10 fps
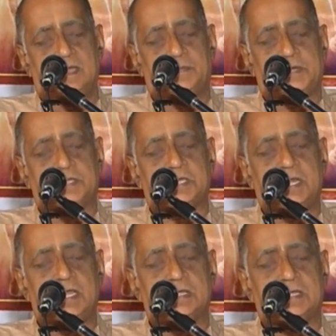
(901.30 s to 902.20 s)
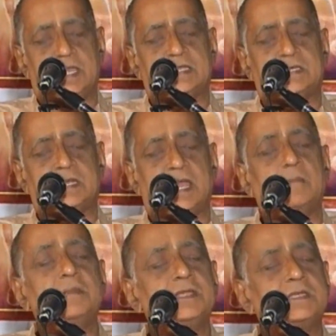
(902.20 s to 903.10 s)
A person is
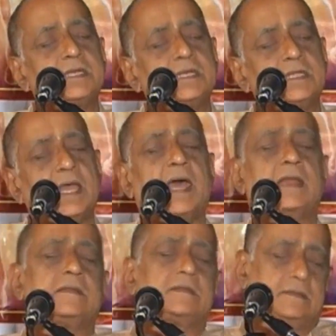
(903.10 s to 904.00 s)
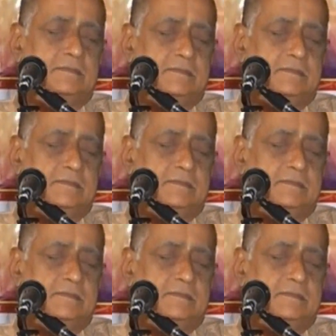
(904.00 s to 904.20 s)
established in that.